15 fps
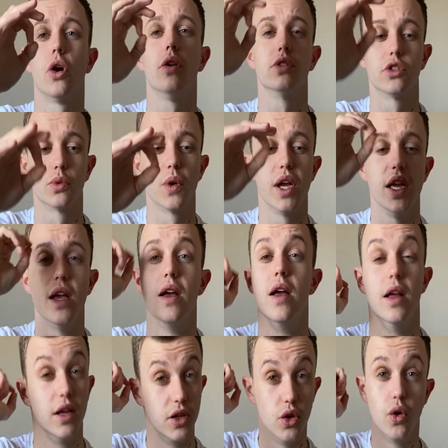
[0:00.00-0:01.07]
and sweet,
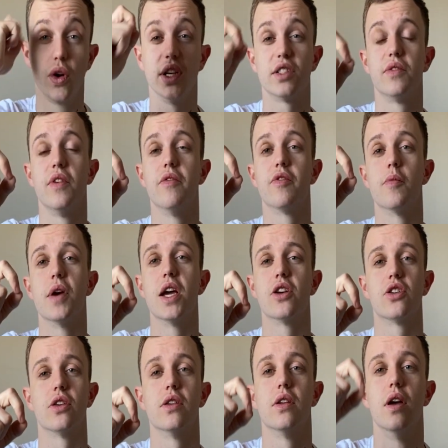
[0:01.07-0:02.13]
nuggets of
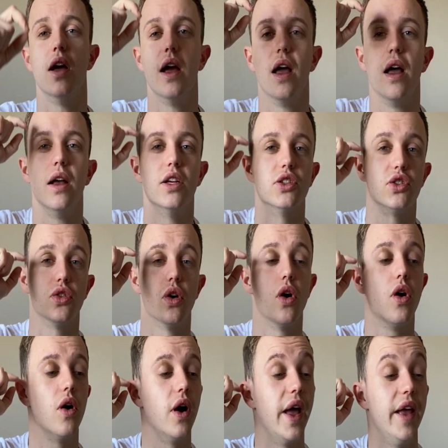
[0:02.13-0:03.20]
information.
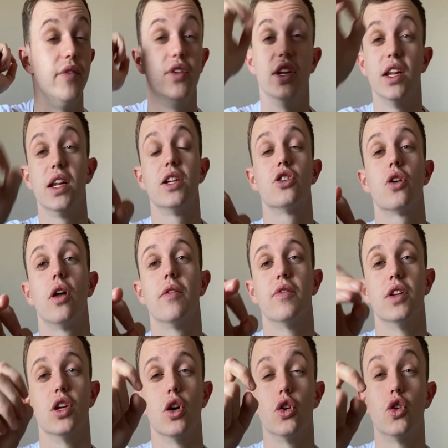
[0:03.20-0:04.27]
So if you did enjoy the
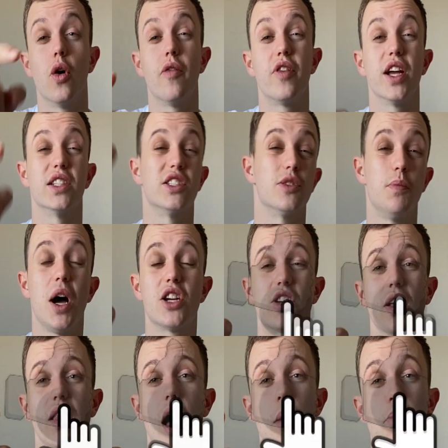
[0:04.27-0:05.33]
video, don't forget to smash that
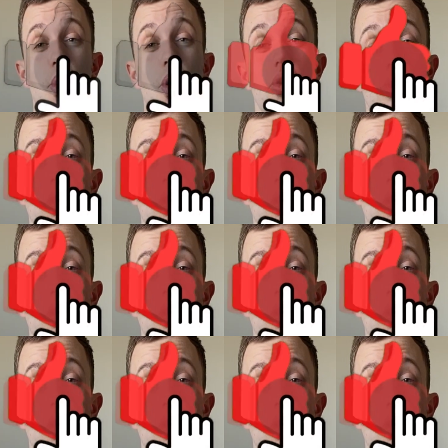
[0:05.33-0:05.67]
like button.